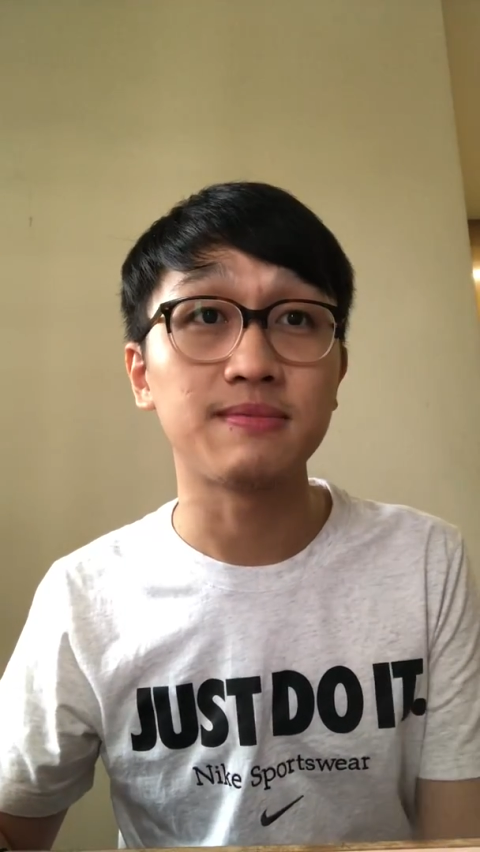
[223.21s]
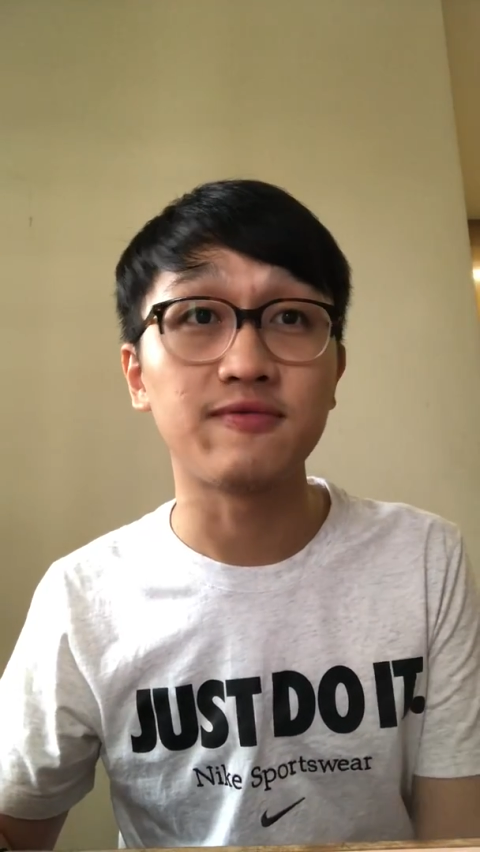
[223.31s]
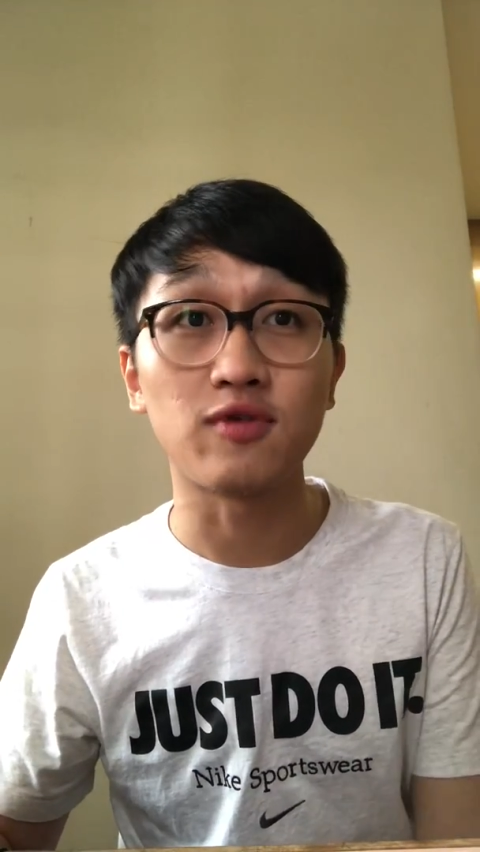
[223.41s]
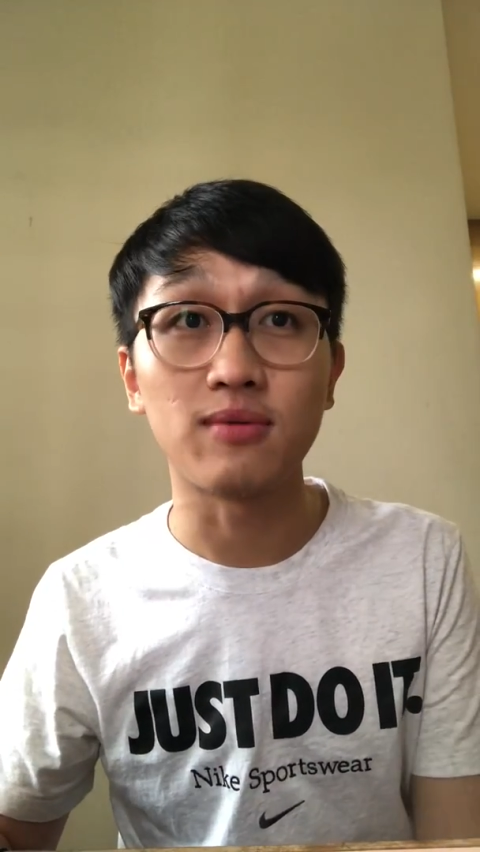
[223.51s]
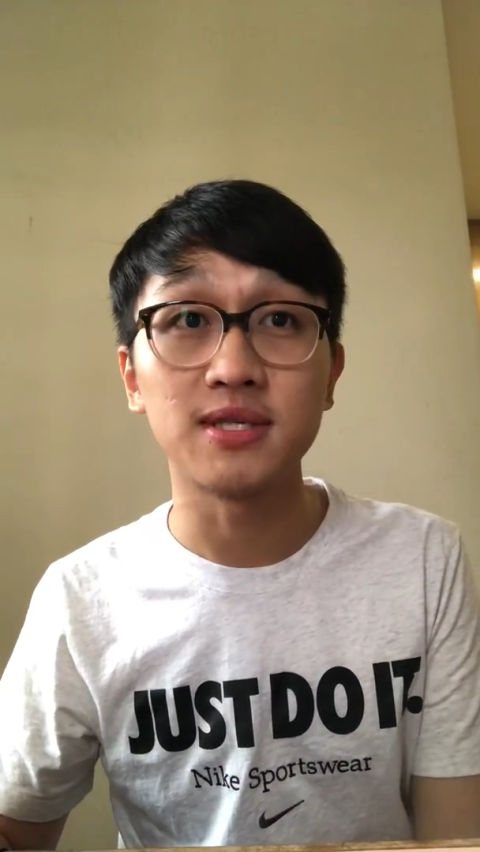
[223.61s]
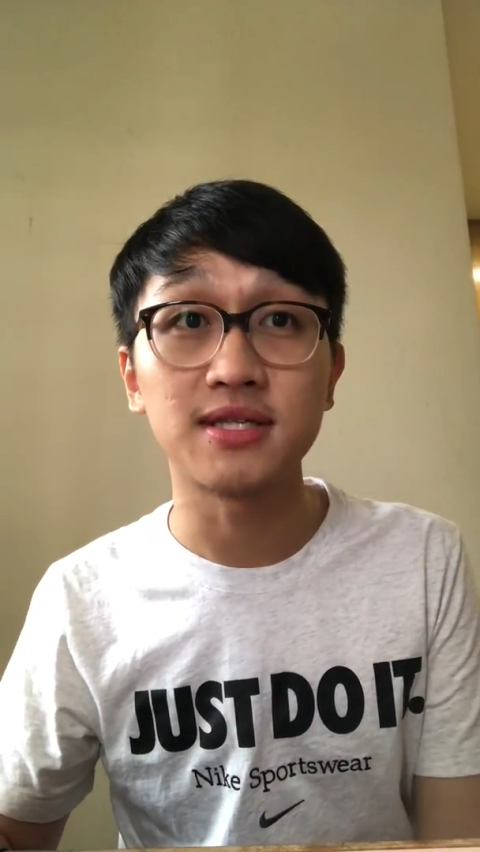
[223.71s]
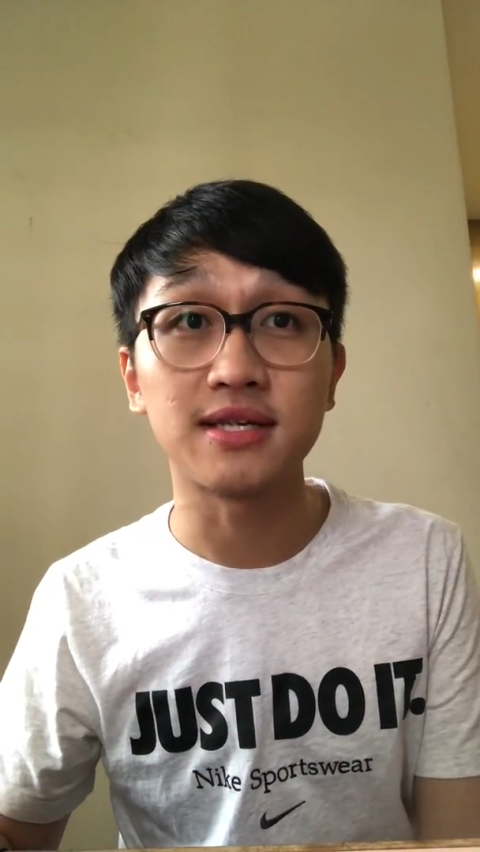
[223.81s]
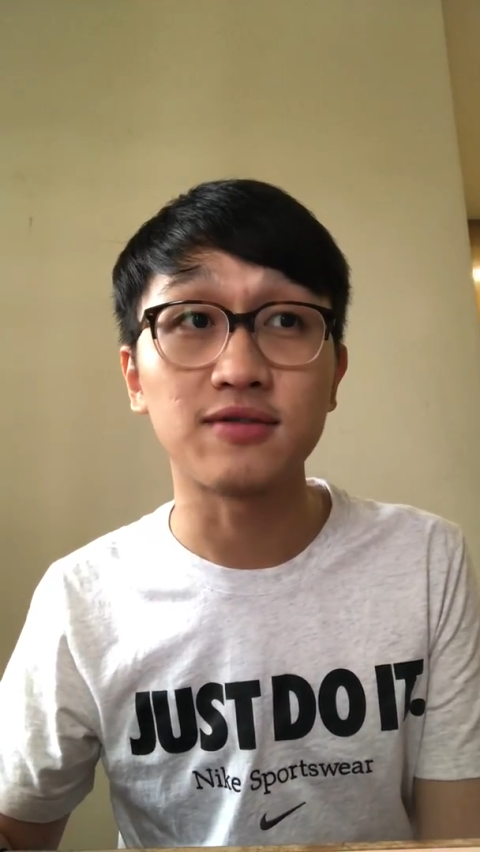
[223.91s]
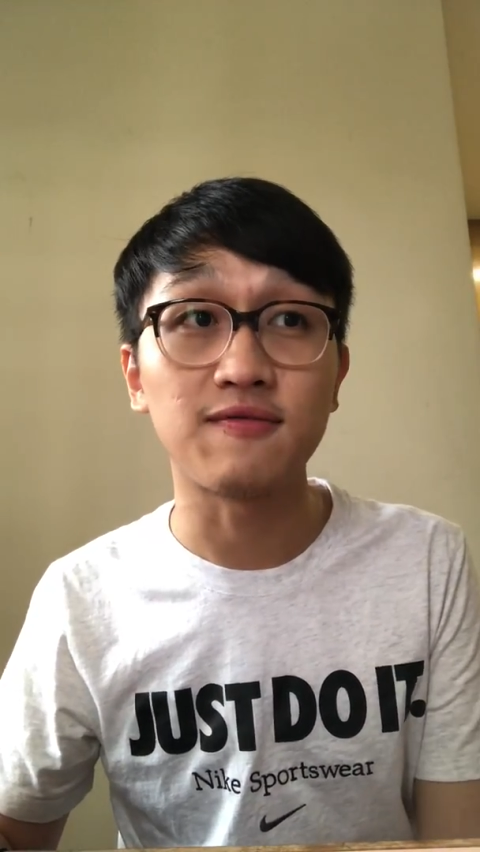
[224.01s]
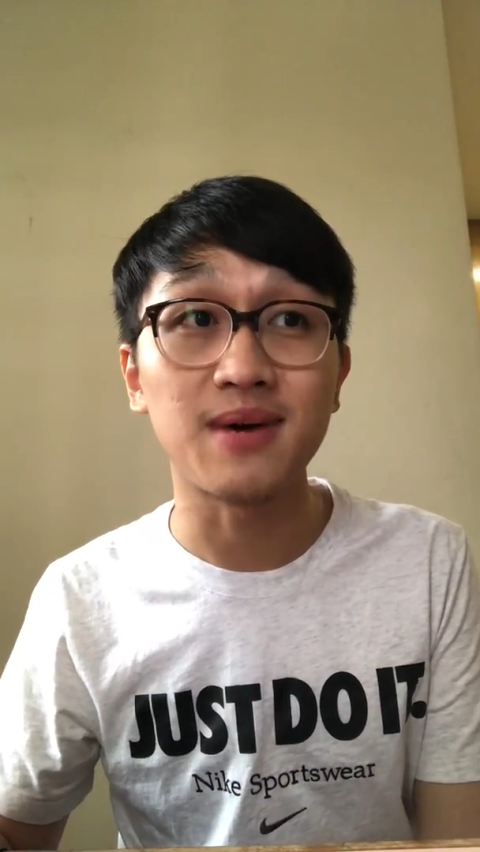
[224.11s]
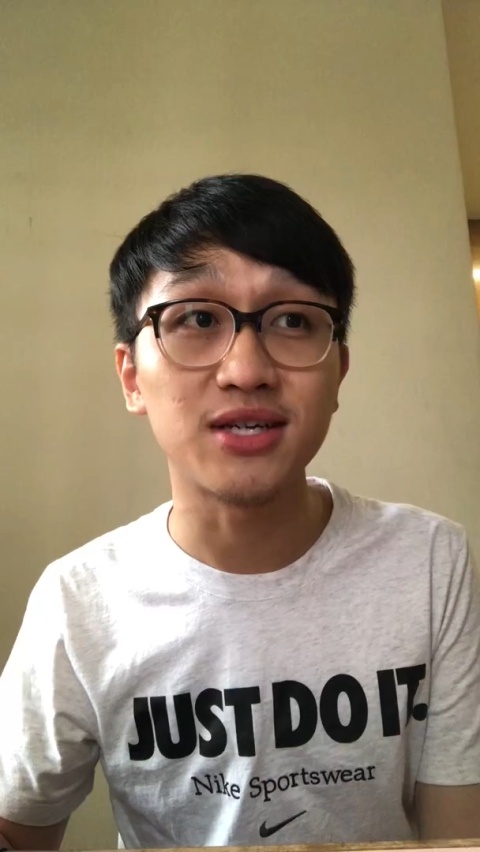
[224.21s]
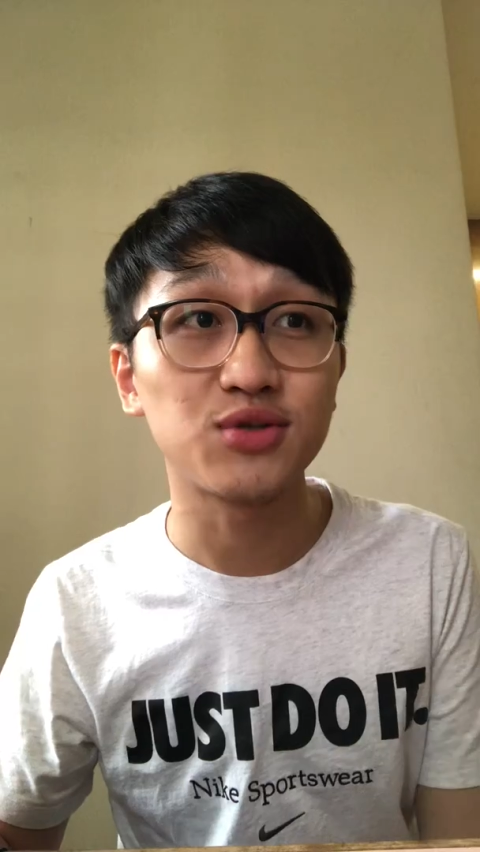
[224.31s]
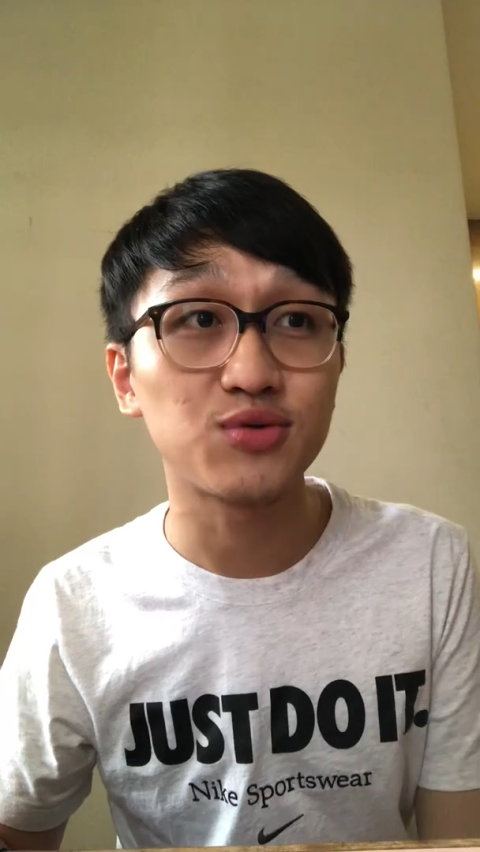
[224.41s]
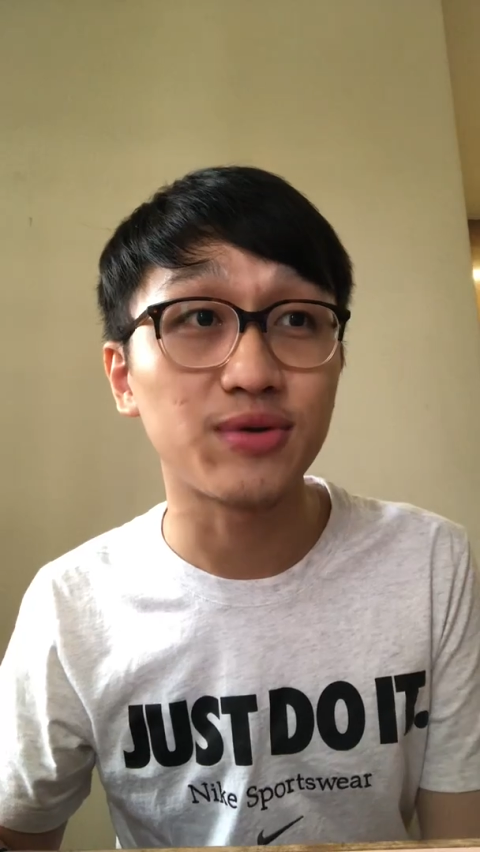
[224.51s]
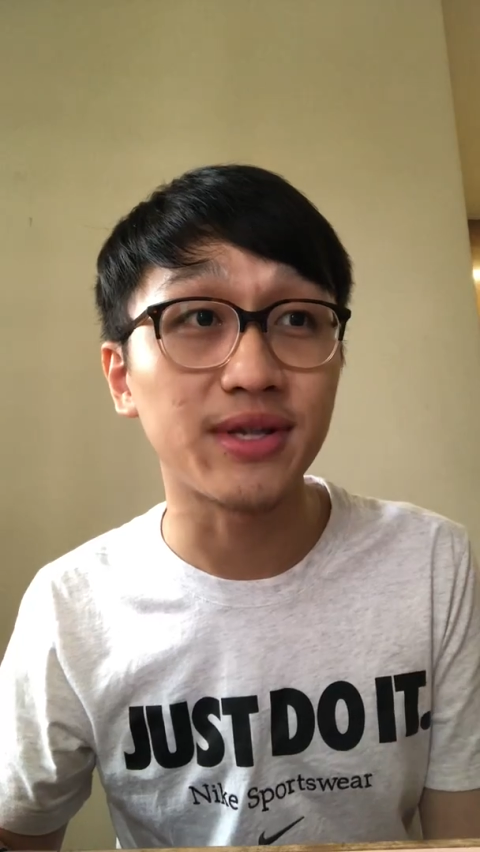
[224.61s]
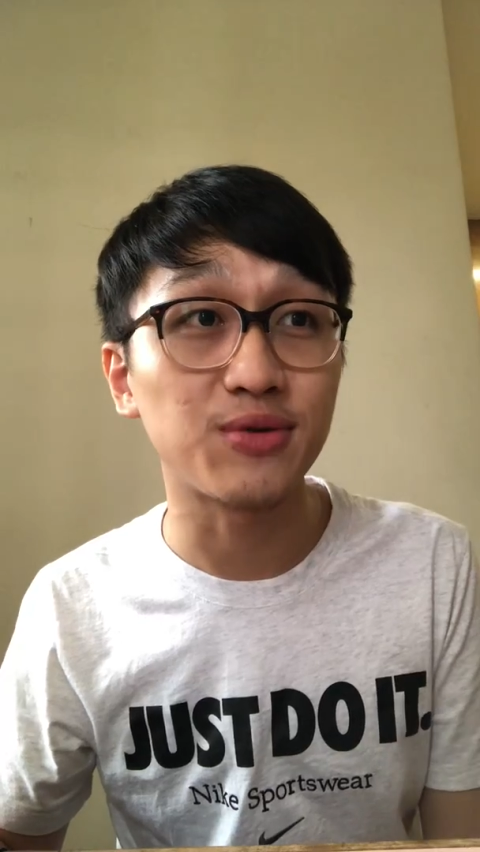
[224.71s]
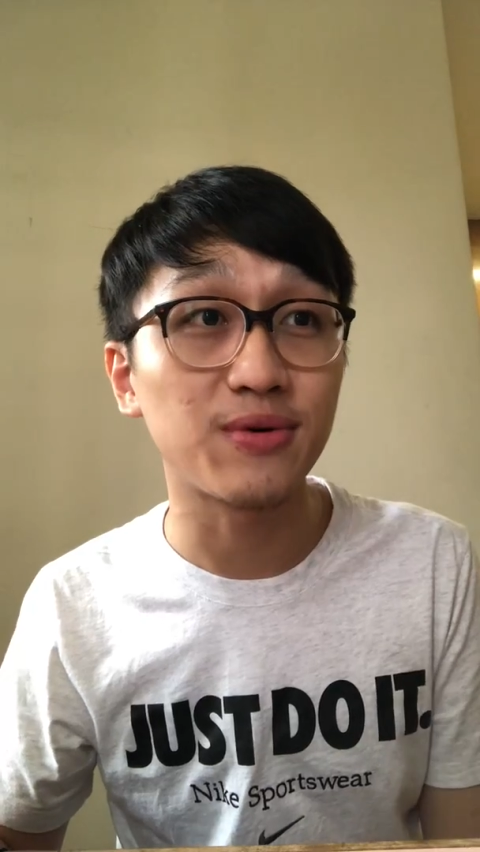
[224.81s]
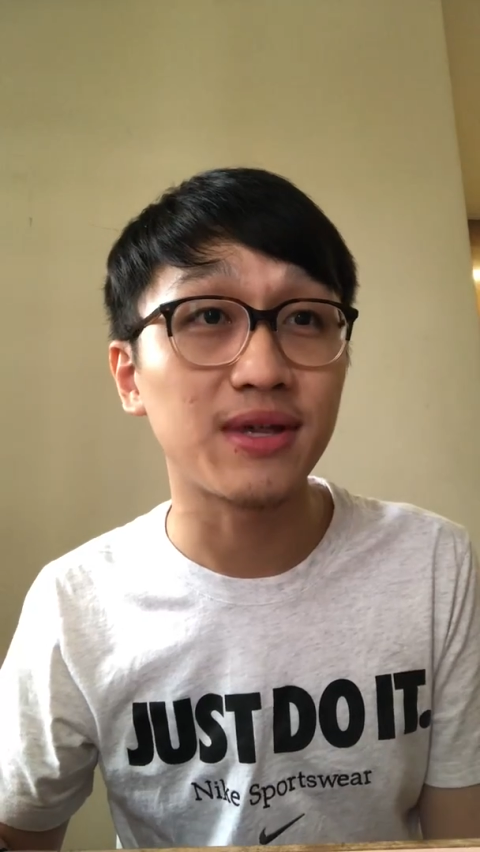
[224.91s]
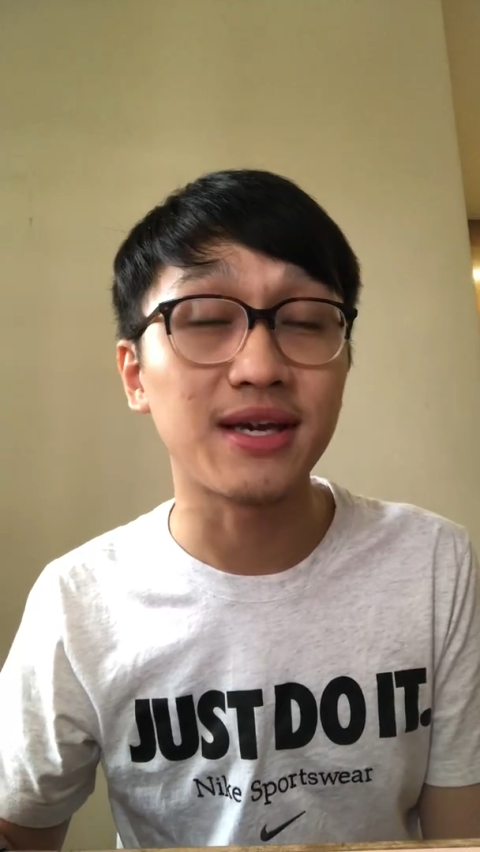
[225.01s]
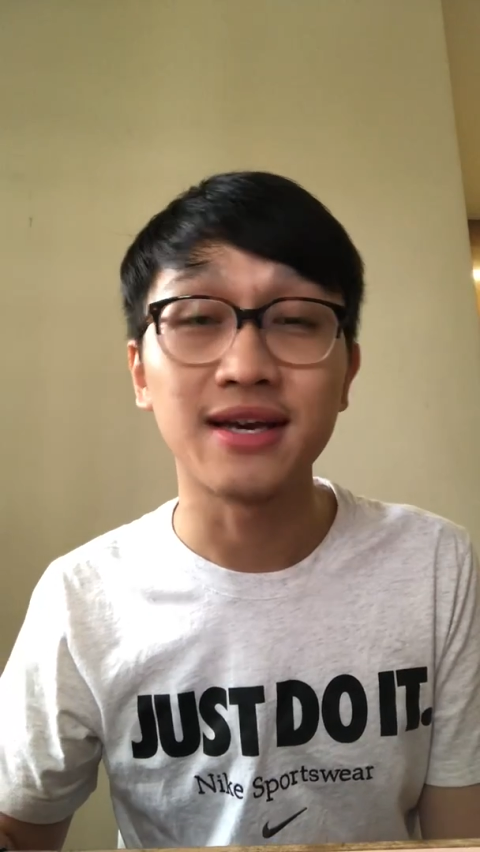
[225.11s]
performance as of March
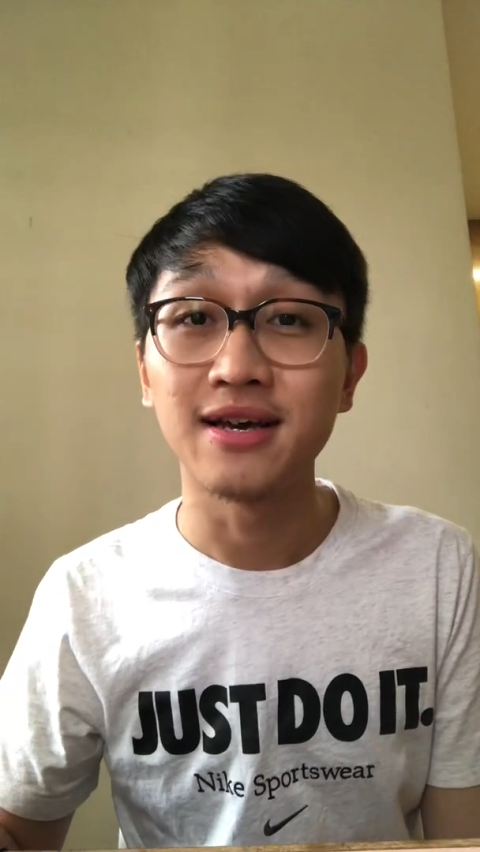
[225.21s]
2020.